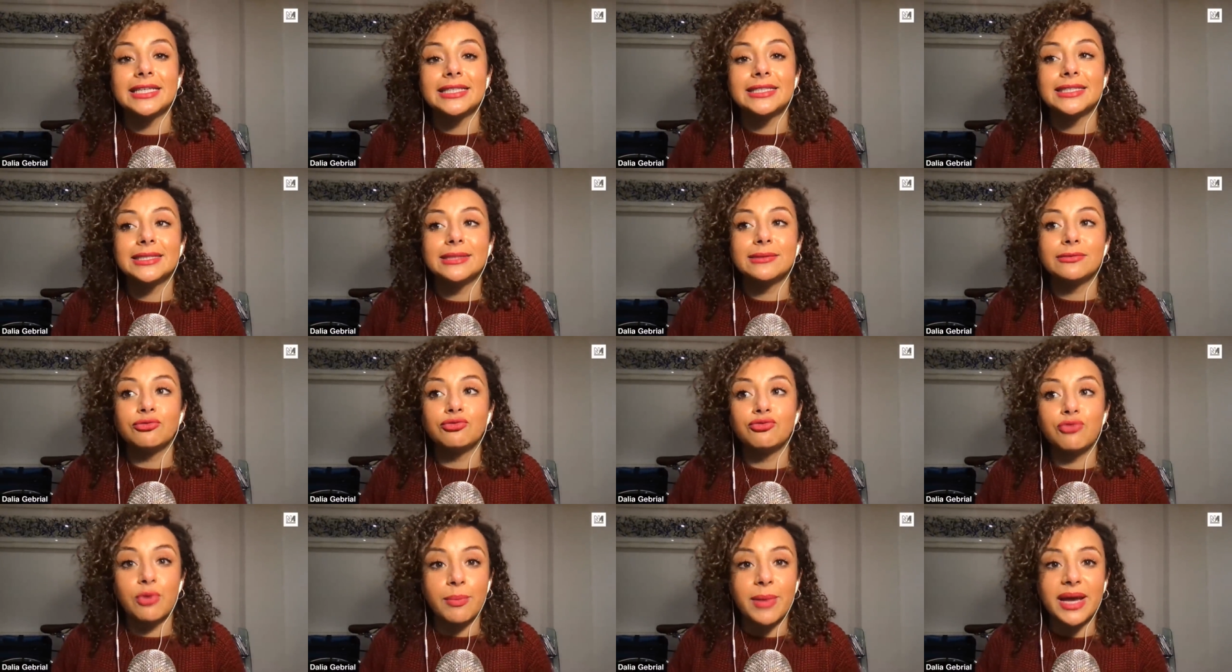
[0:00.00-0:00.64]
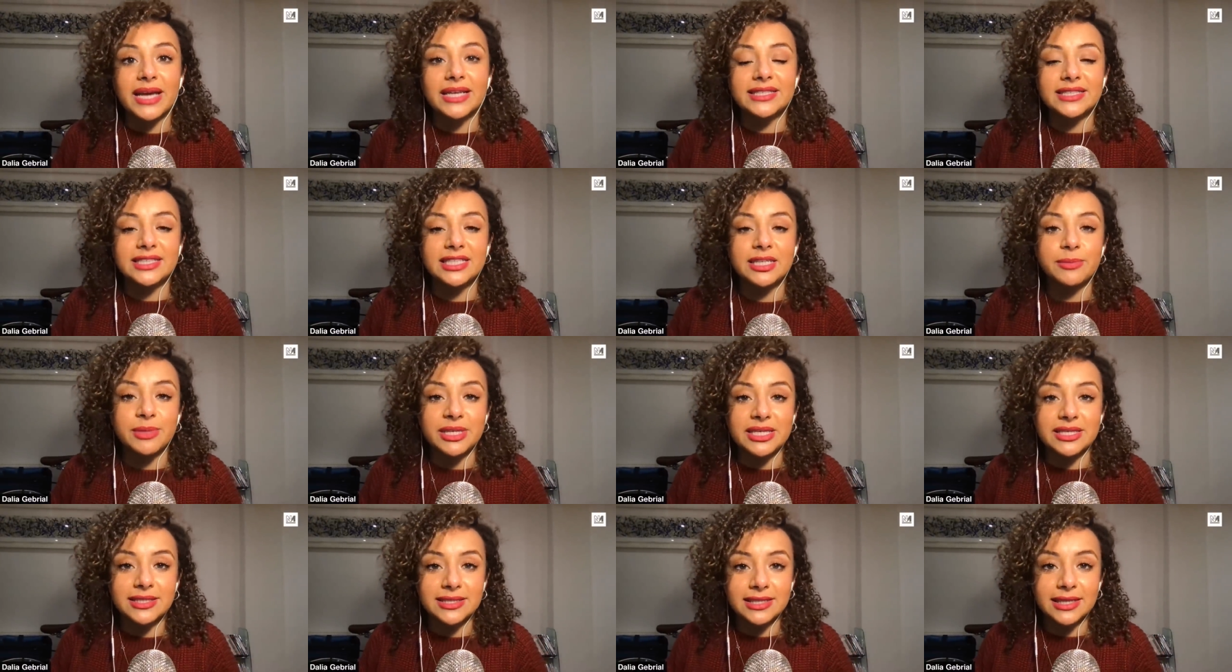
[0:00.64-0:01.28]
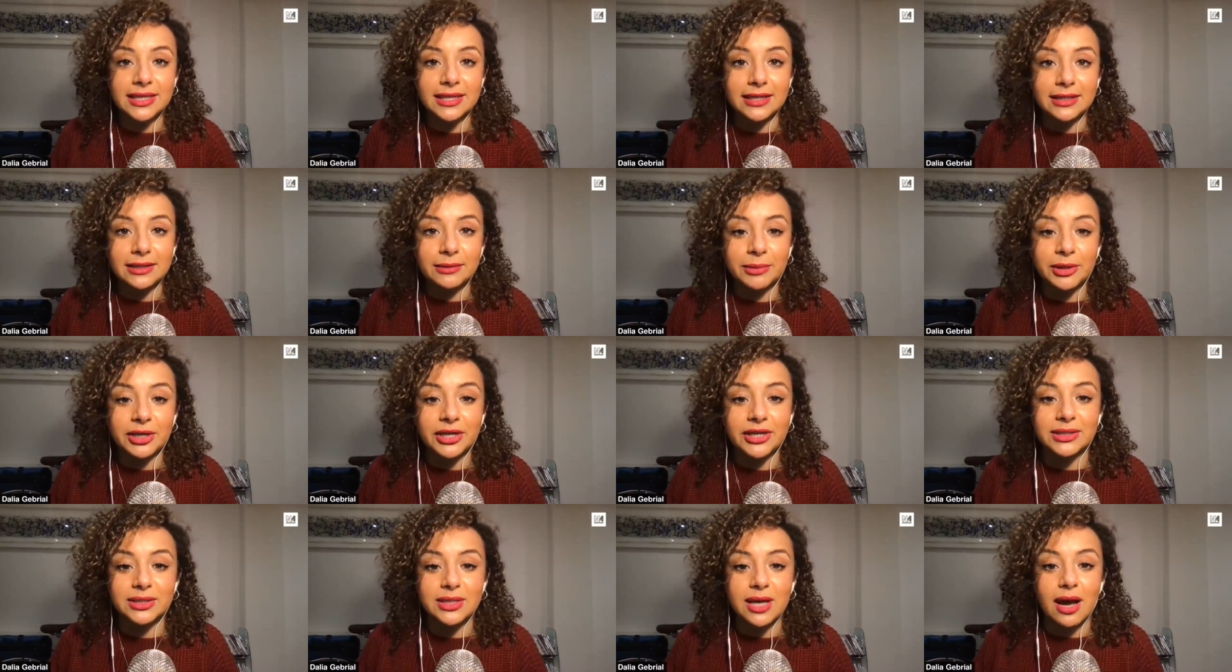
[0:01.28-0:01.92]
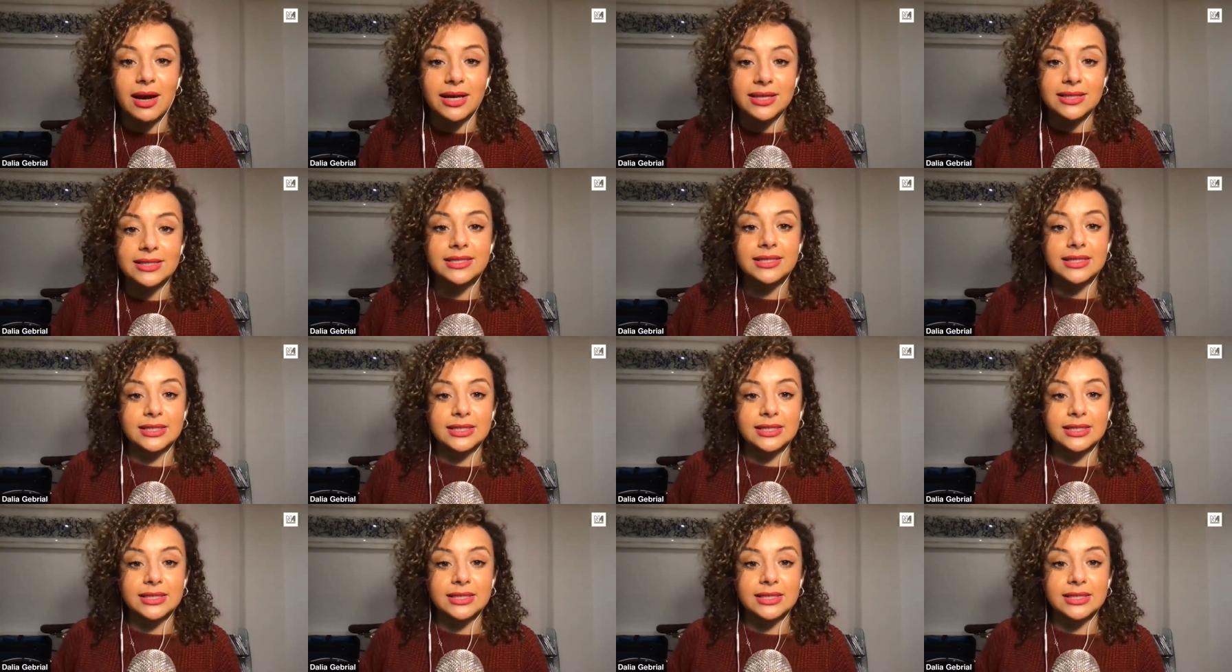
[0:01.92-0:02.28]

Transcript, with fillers: is remains to be seen because